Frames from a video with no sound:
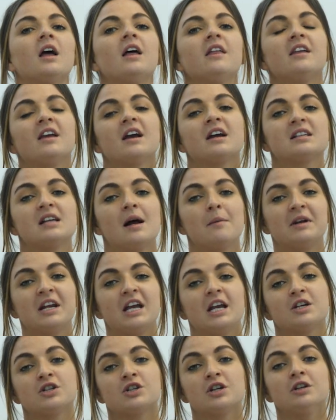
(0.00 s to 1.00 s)
The
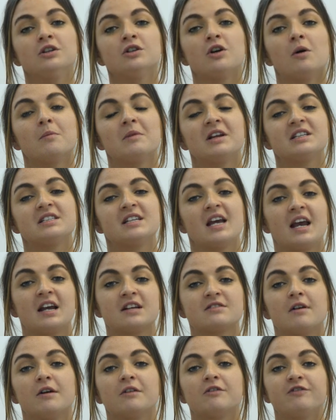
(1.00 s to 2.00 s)
examination normally
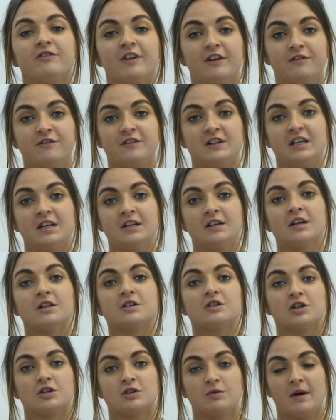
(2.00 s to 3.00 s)
takes around 15
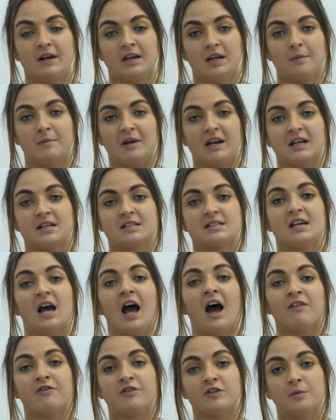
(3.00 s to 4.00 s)
to 20 minutes,
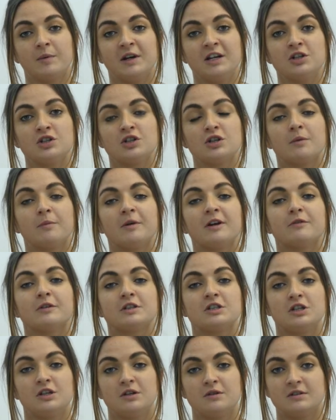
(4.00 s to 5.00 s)
after which you'll be able
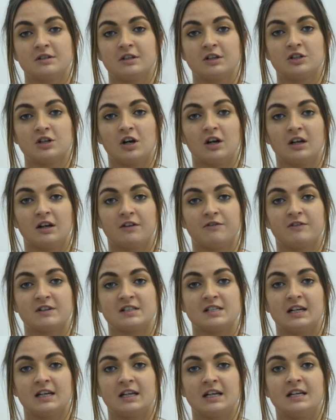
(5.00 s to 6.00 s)
to use the toilet
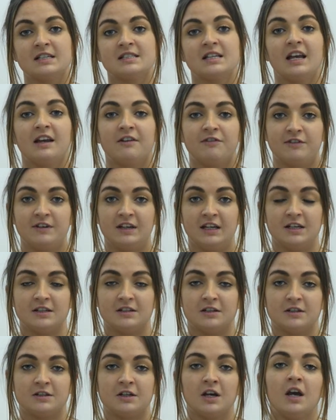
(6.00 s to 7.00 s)
facilities if
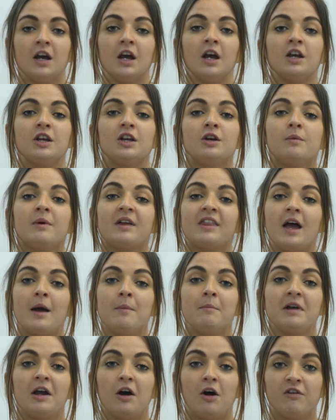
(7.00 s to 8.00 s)
needed. You will
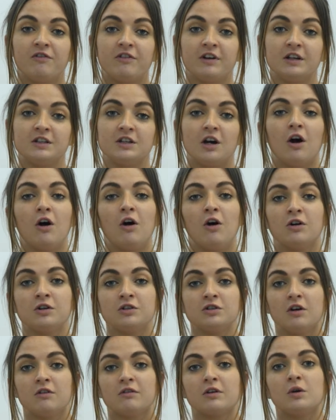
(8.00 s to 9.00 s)
then be offered a
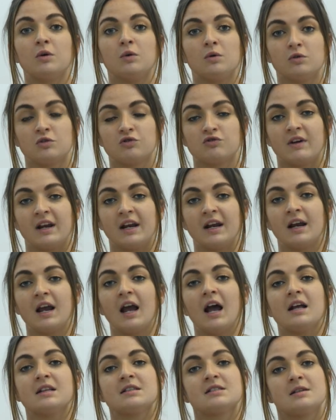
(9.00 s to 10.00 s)
hot or a cold drink
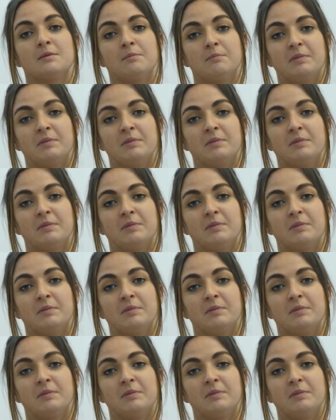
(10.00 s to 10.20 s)
and some